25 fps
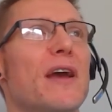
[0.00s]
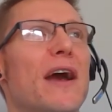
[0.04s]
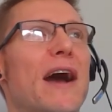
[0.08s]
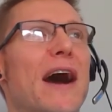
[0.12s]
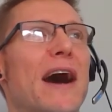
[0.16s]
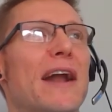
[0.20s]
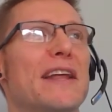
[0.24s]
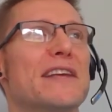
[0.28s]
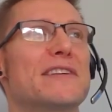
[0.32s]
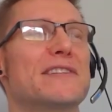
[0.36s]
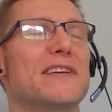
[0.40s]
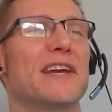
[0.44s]

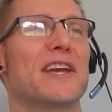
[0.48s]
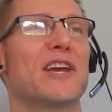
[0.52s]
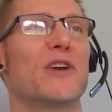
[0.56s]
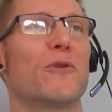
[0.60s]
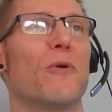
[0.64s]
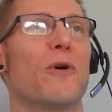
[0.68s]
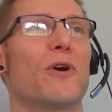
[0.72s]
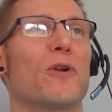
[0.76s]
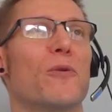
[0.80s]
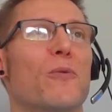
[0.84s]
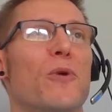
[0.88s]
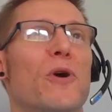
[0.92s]
and it's taken
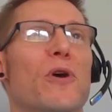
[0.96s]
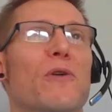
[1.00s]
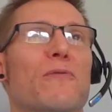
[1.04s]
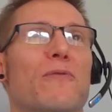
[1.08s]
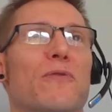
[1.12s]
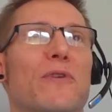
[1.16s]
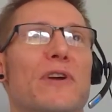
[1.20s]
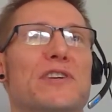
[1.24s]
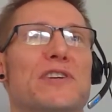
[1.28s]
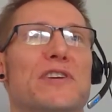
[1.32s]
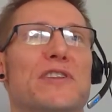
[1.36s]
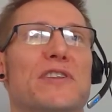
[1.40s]
quite a while
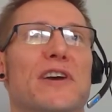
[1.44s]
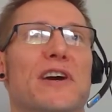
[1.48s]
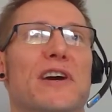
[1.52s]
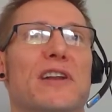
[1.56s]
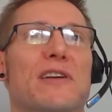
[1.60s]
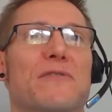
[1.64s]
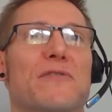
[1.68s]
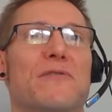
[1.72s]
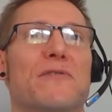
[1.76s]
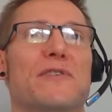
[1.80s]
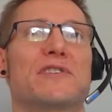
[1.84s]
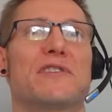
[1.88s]
for actually the kind
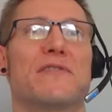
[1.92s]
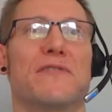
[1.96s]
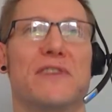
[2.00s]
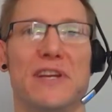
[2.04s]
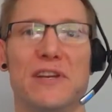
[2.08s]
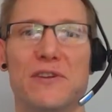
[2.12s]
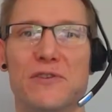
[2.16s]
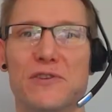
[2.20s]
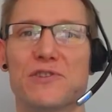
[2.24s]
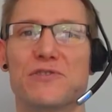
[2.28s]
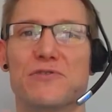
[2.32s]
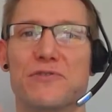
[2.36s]
of the rest of the
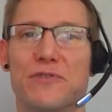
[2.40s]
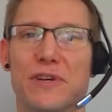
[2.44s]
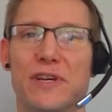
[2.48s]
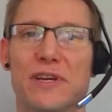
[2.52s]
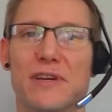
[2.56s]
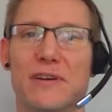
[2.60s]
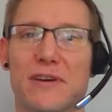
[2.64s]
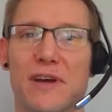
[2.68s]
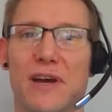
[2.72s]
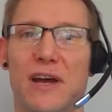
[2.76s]
industry,